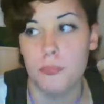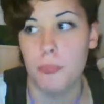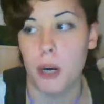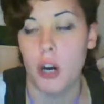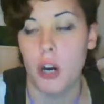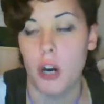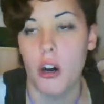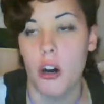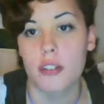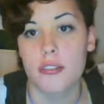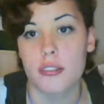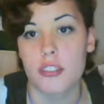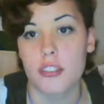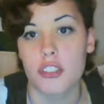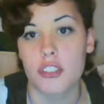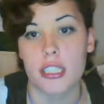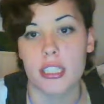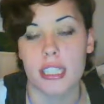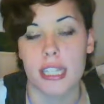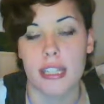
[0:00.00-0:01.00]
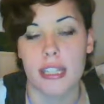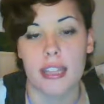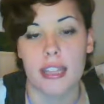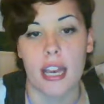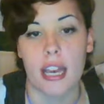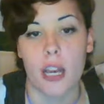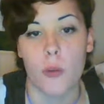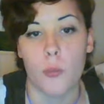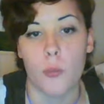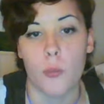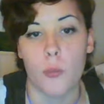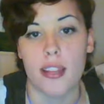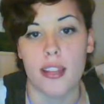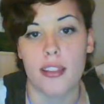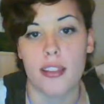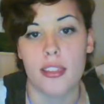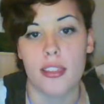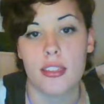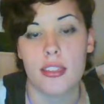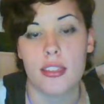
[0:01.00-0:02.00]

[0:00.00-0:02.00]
bongs and shit like that with